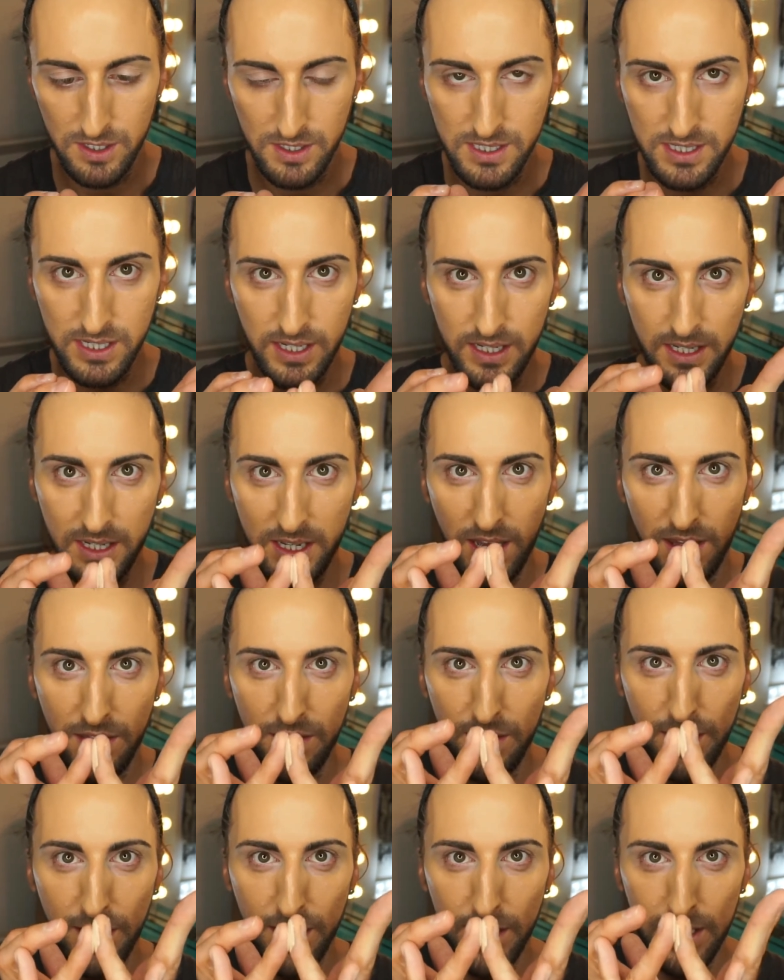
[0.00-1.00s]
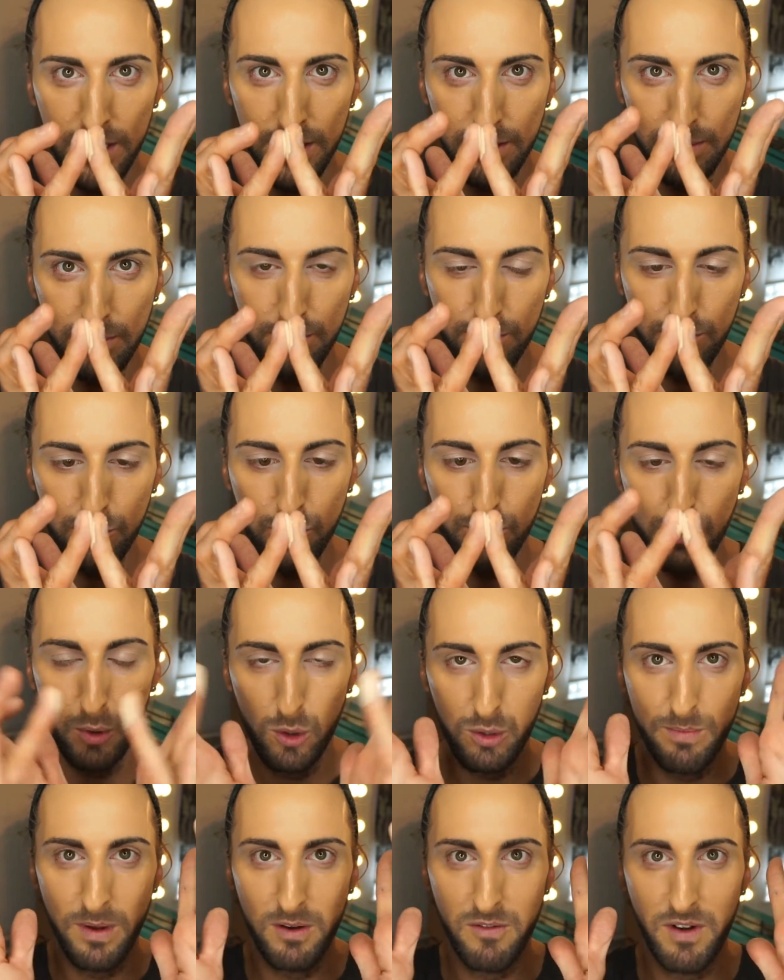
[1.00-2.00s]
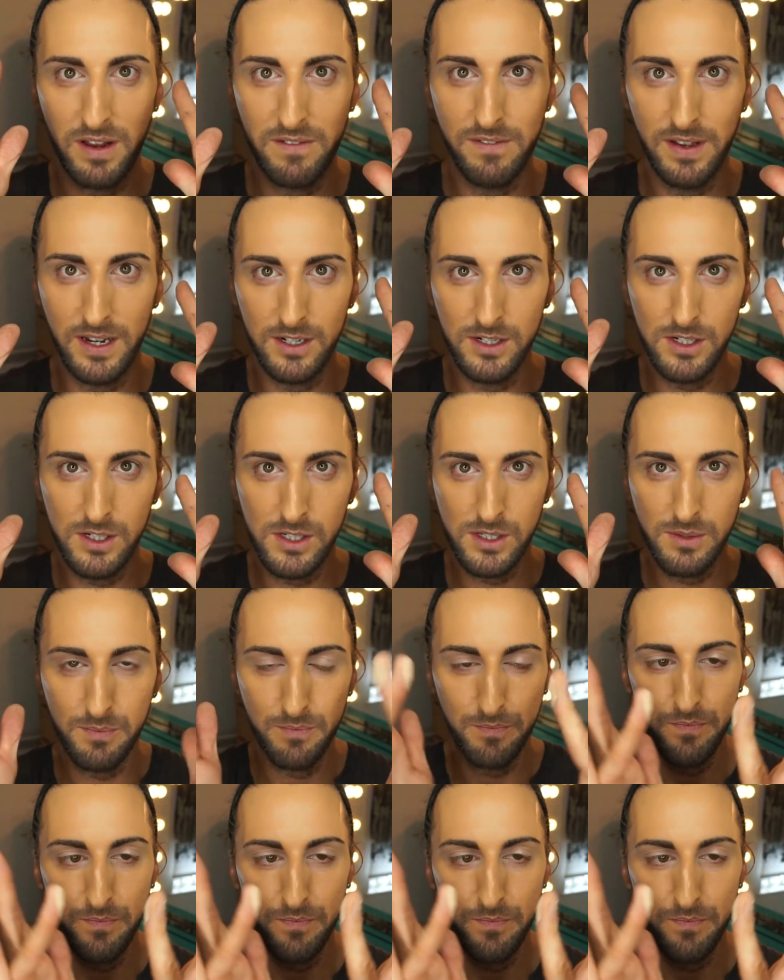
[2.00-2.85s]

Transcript: together, both my ring fingers,